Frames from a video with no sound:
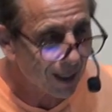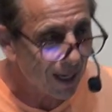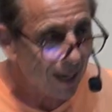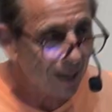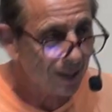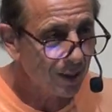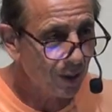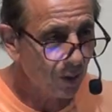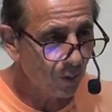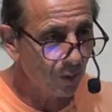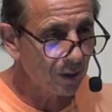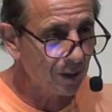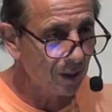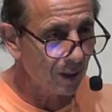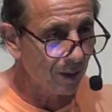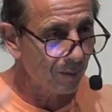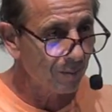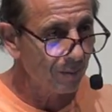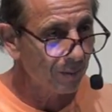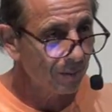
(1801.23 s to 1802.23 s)
God deal with
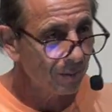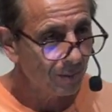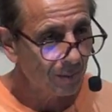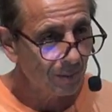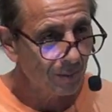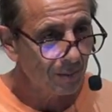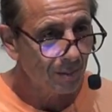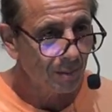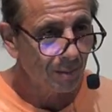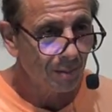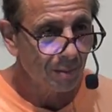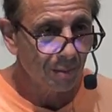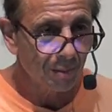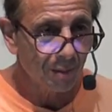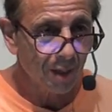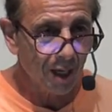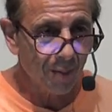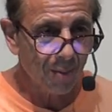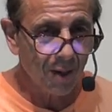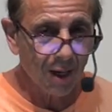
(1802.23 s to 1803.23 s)
them.
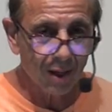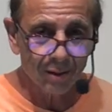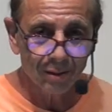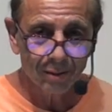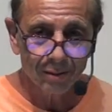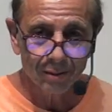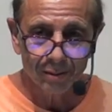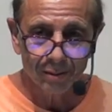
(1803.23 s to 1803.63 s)
Amen?